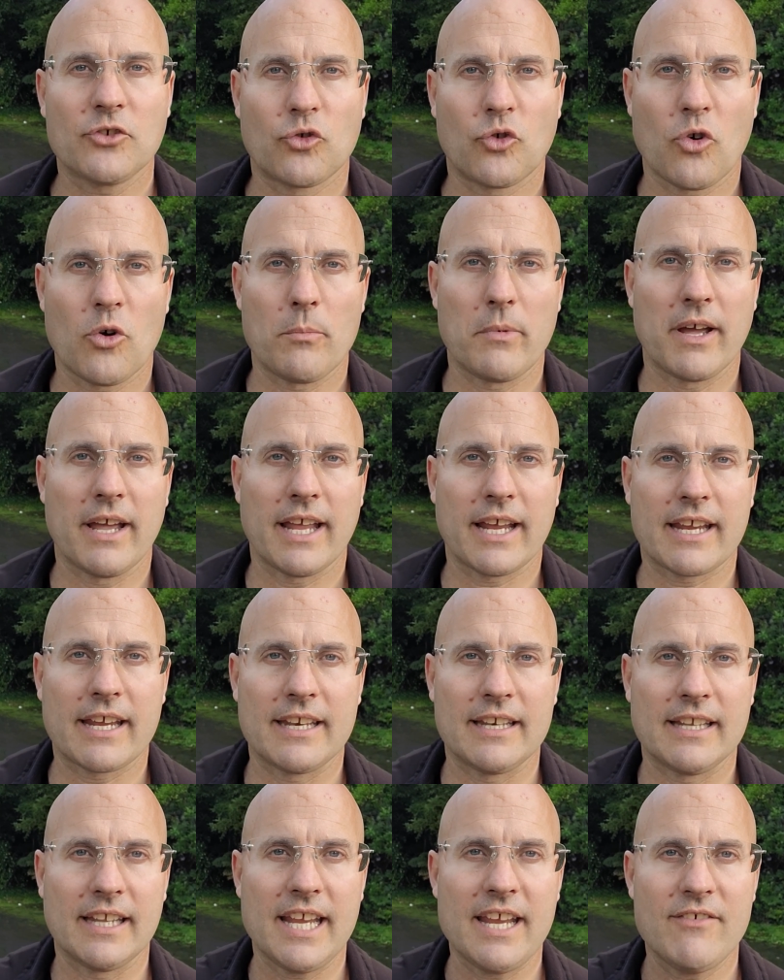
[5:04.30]
trauma, it
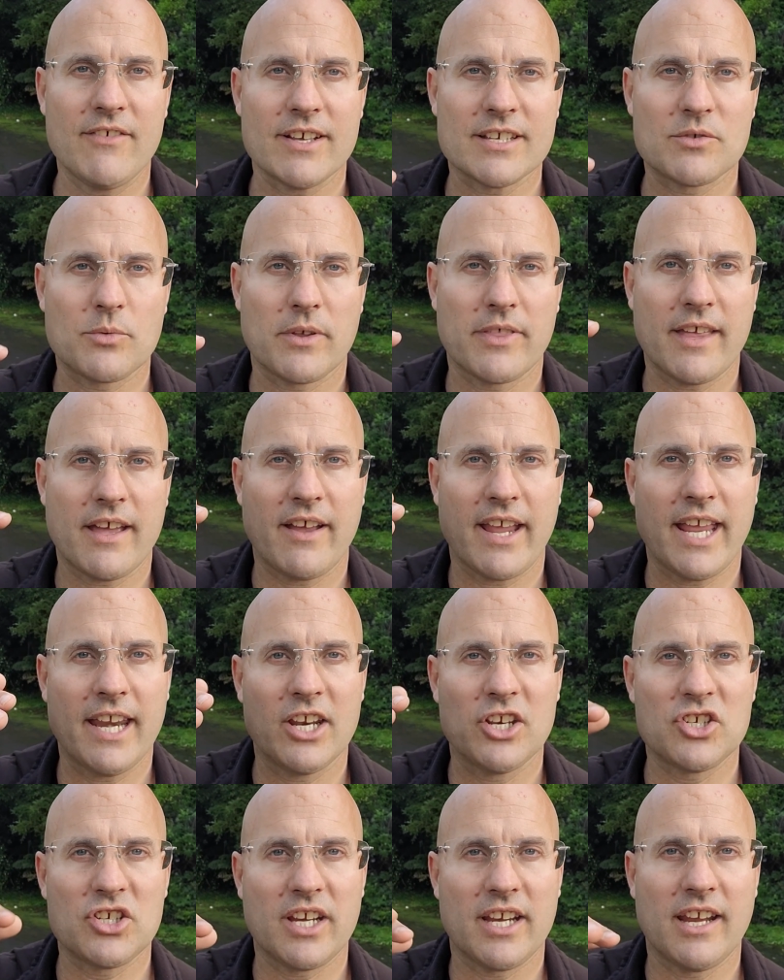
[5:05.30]
can leave us with our
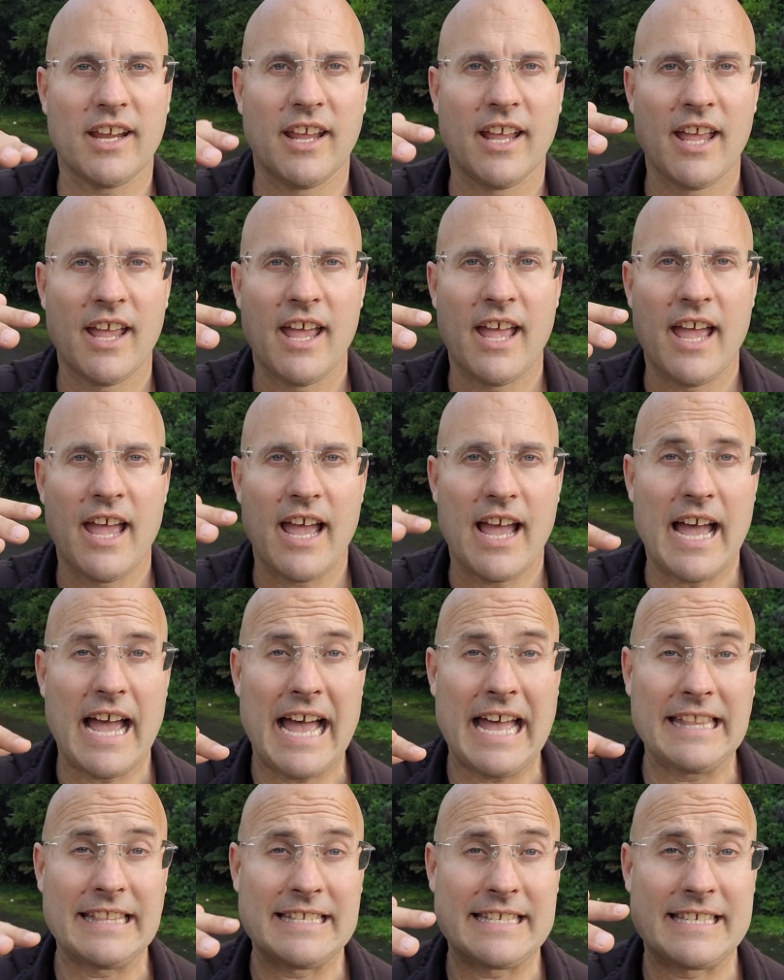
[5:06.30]
energy
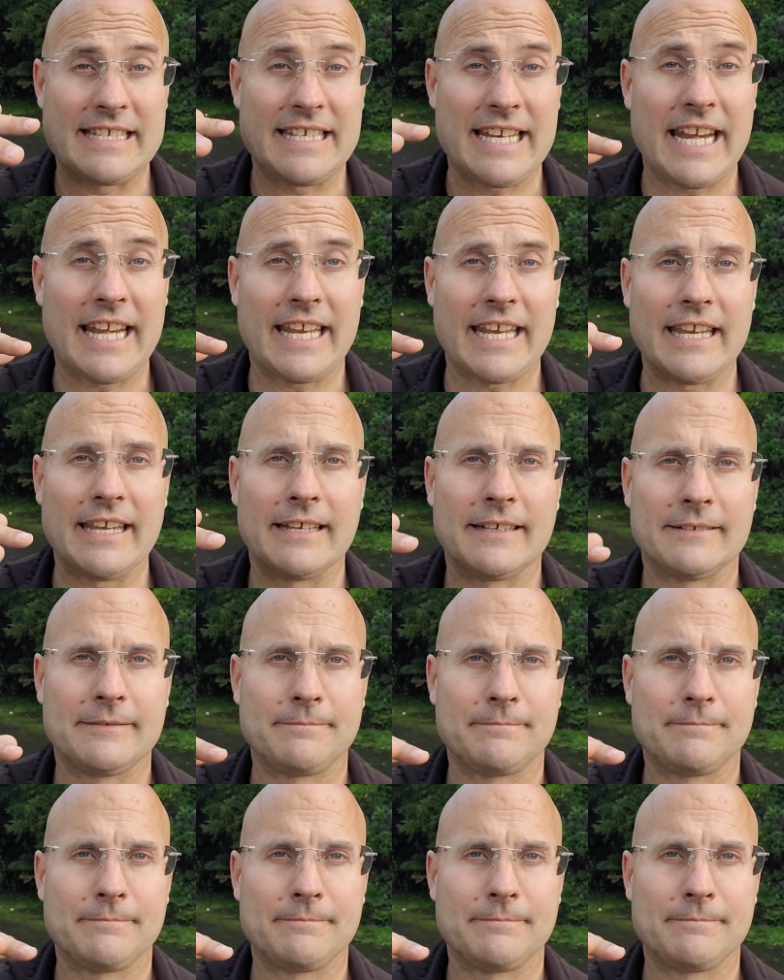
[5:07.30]
unsteady,